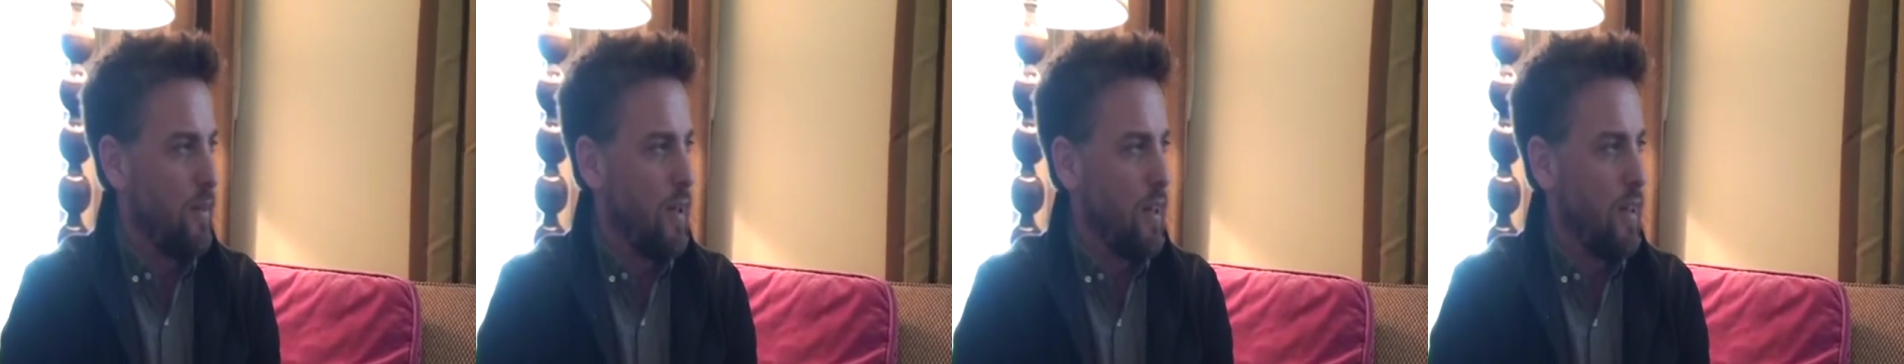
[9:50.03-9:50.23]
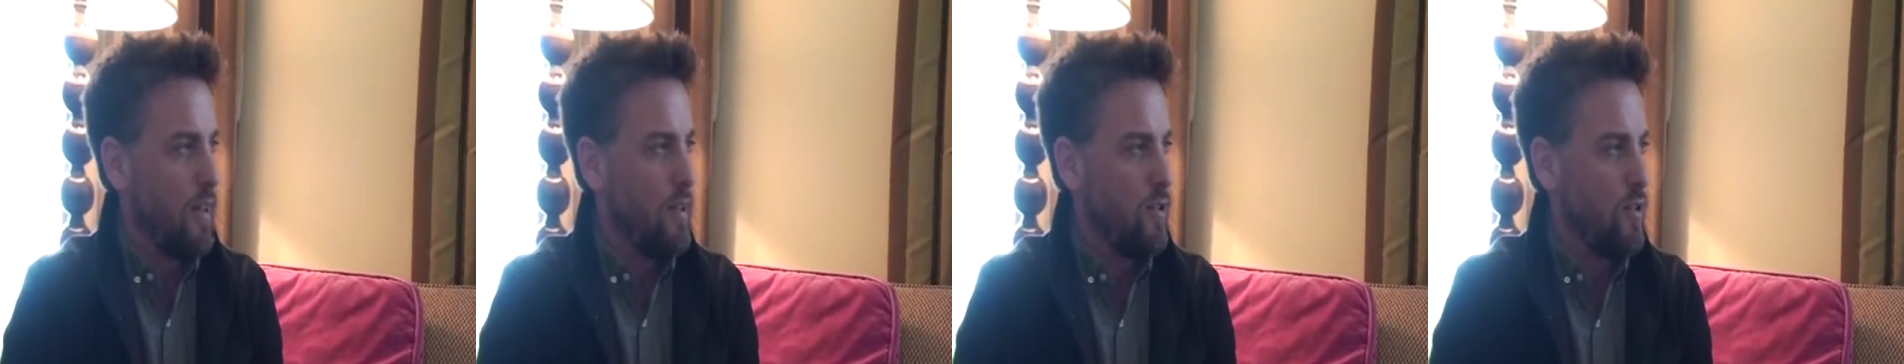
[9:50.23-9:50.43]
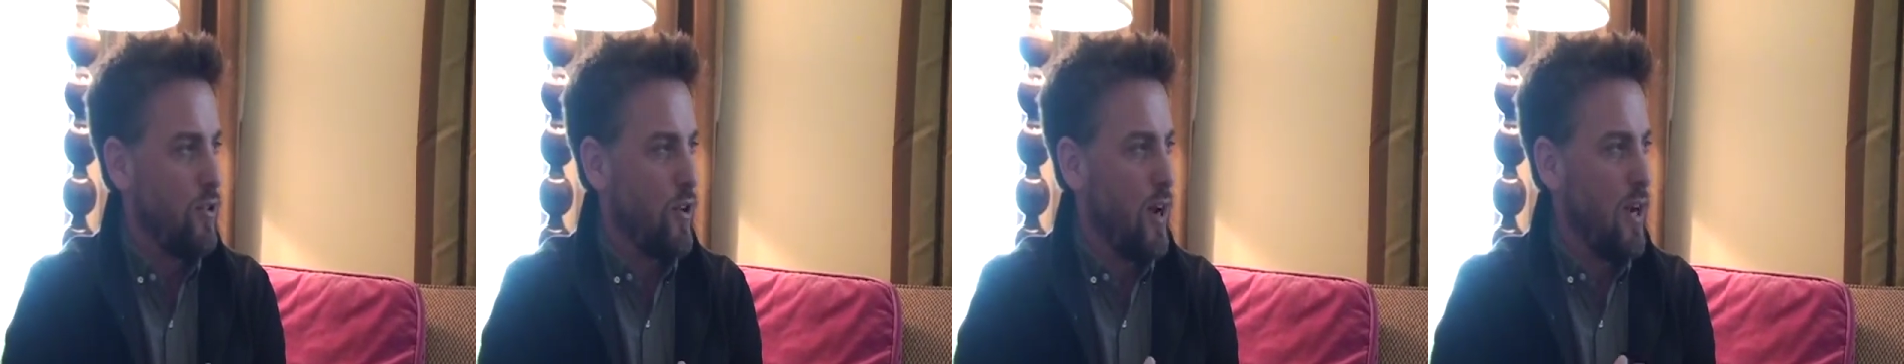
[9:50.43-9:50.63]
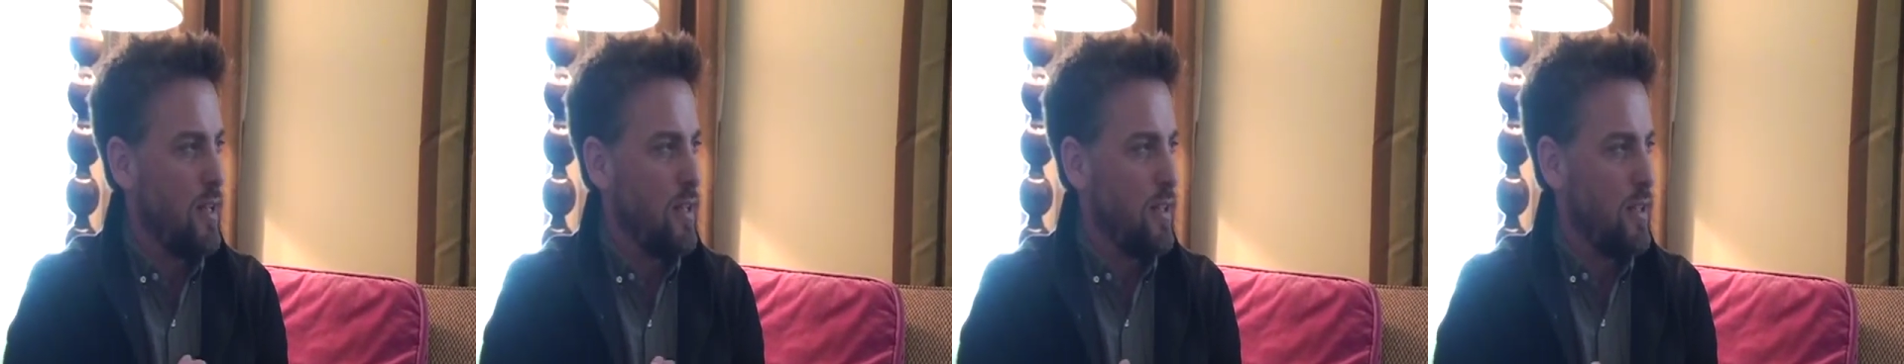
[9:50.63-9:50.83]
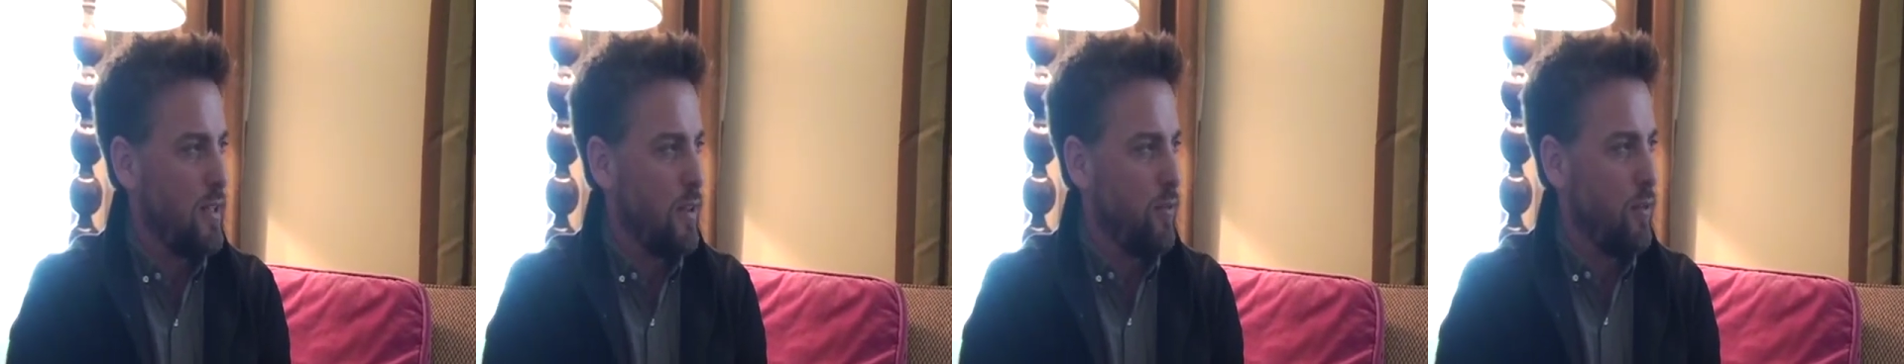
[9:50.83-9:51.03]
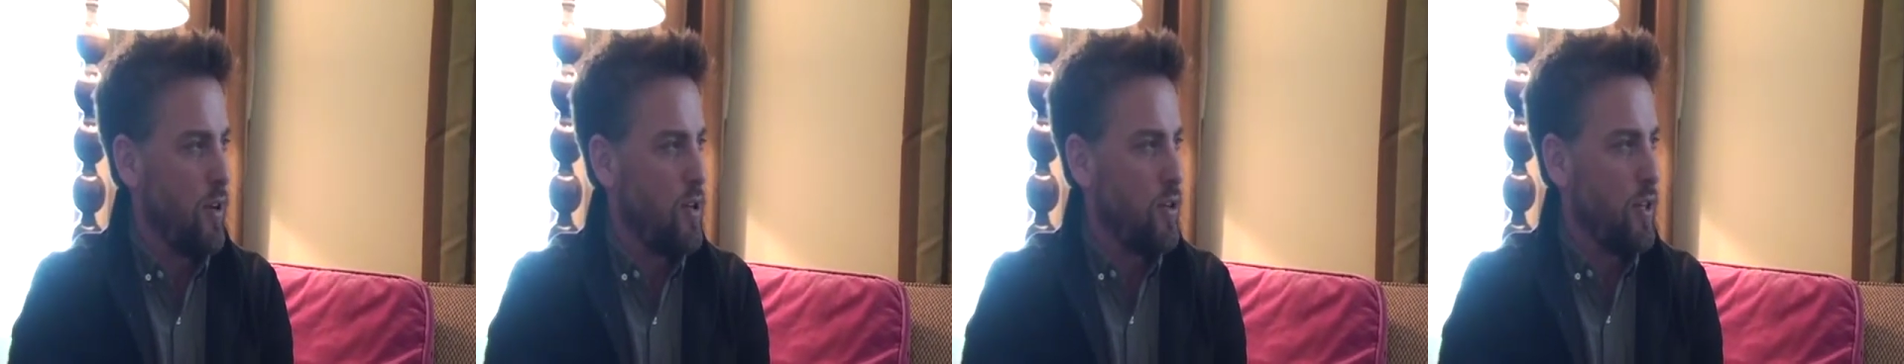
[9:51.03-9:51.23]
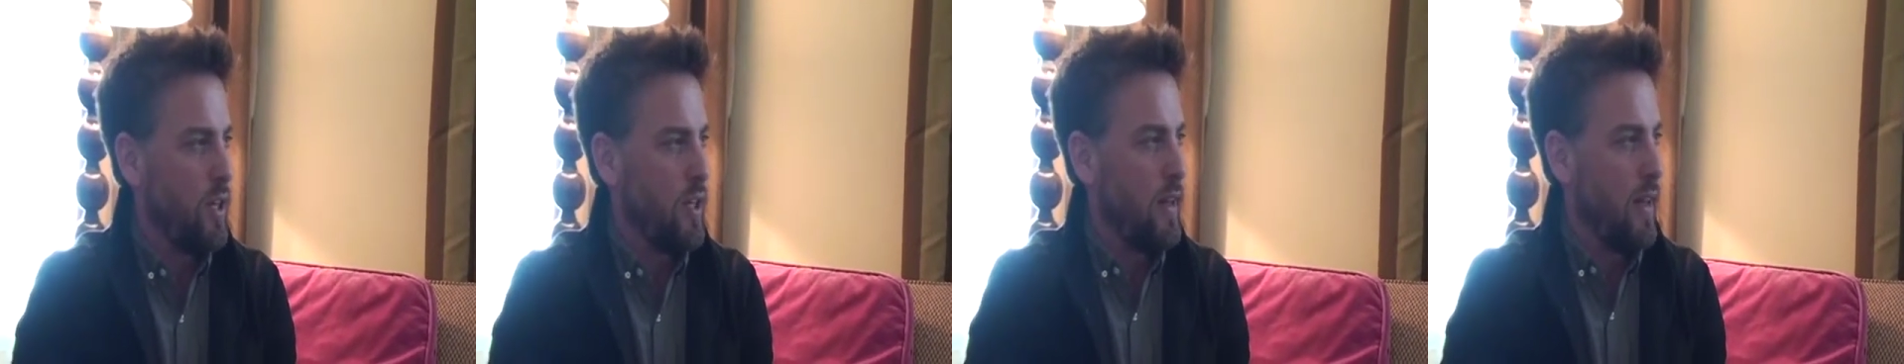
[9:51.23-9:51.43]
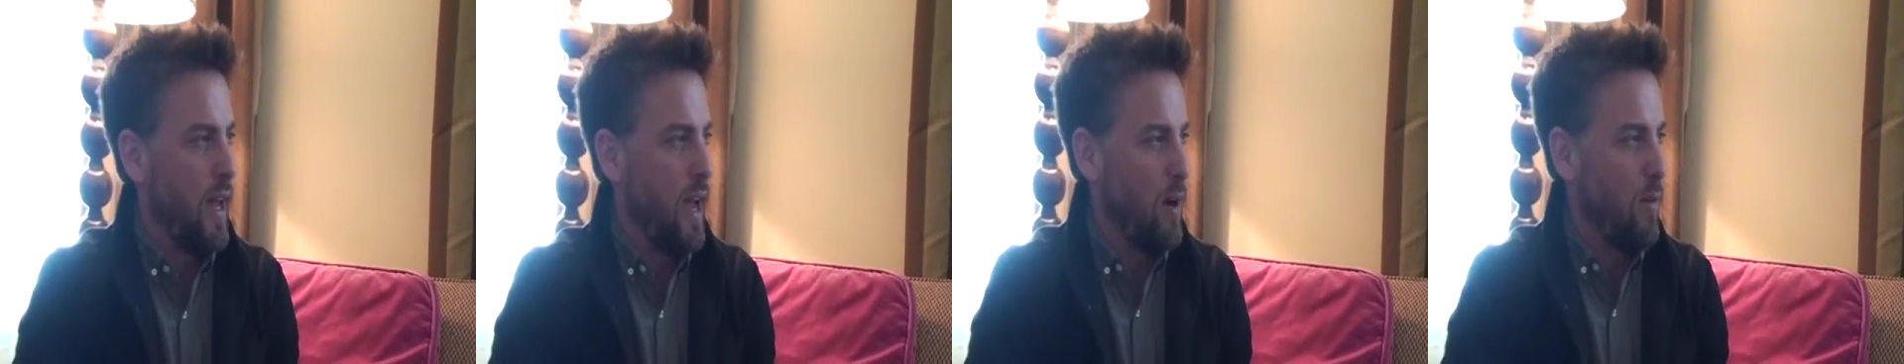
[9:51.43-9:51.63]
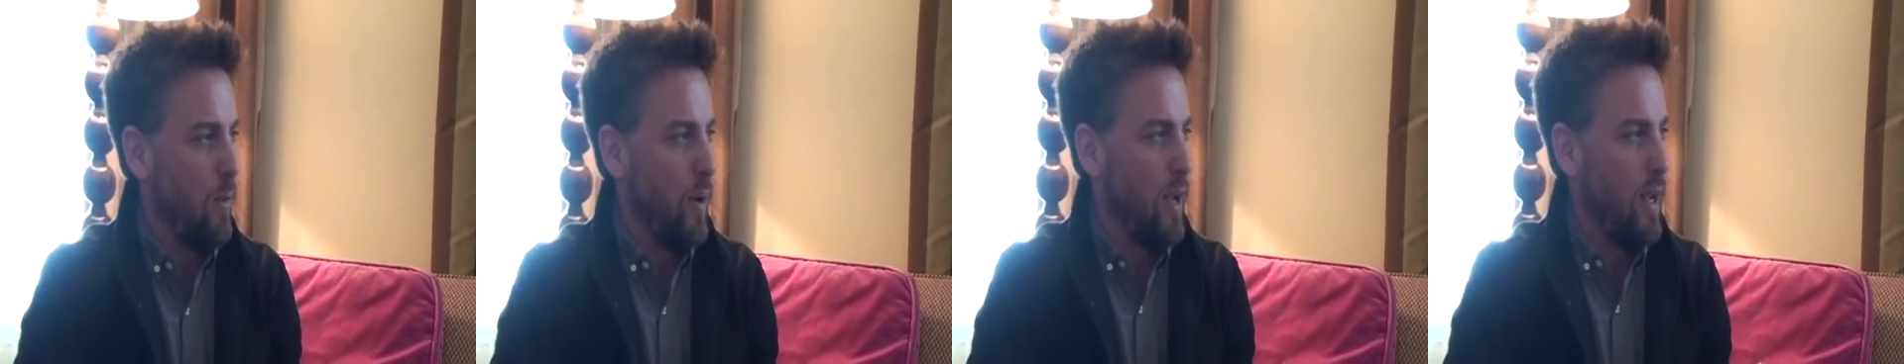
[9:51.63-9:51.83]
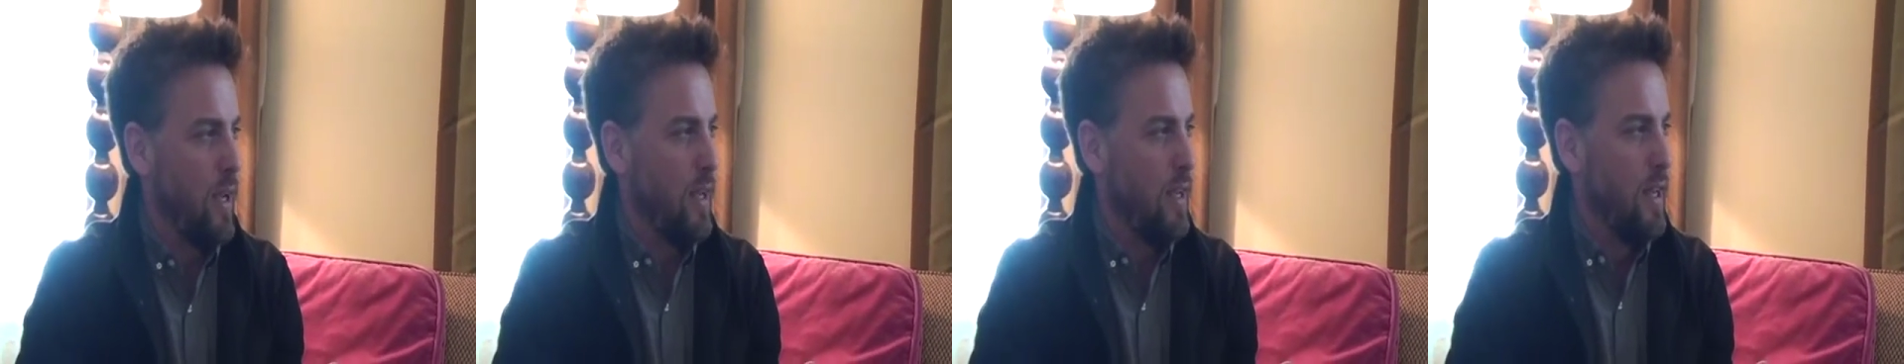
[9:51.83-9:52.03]
and then trying to differentiate it that
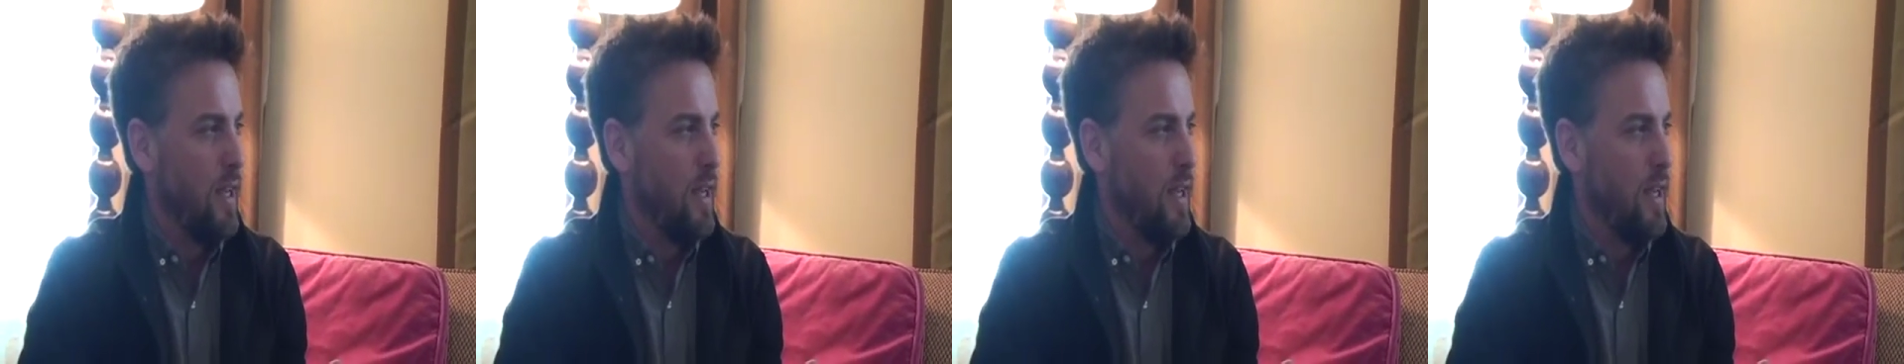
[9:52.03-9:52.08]
way.